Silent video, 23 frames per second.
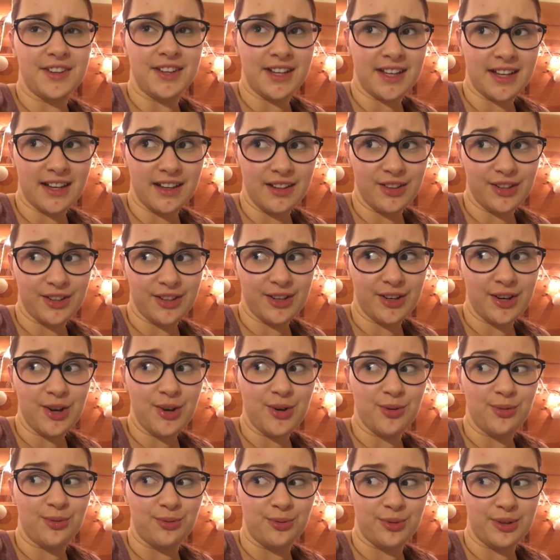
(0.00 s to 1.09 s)
like I look
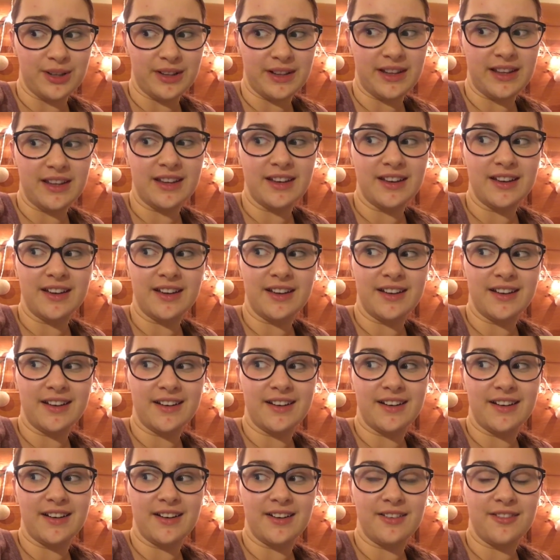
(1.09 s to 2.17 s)
really
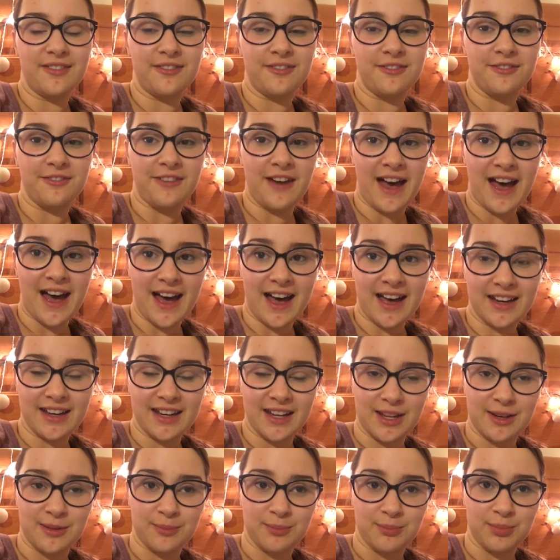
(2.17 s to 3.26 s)
fat
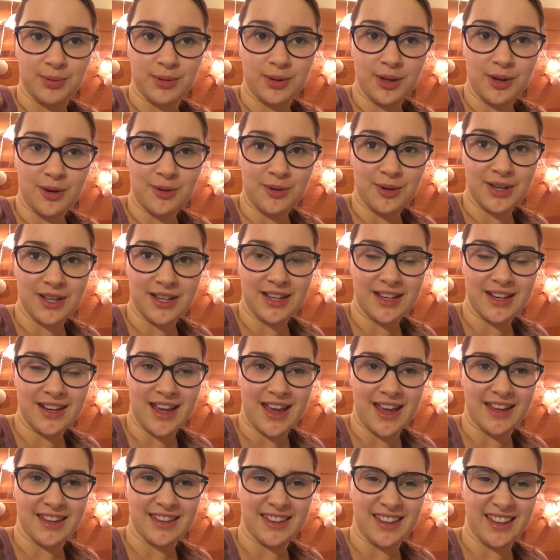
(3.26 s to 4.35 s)
and bloated
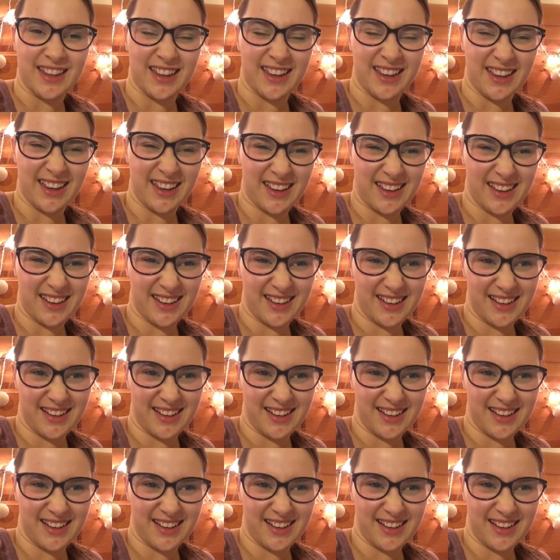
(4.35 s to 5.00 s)
and like,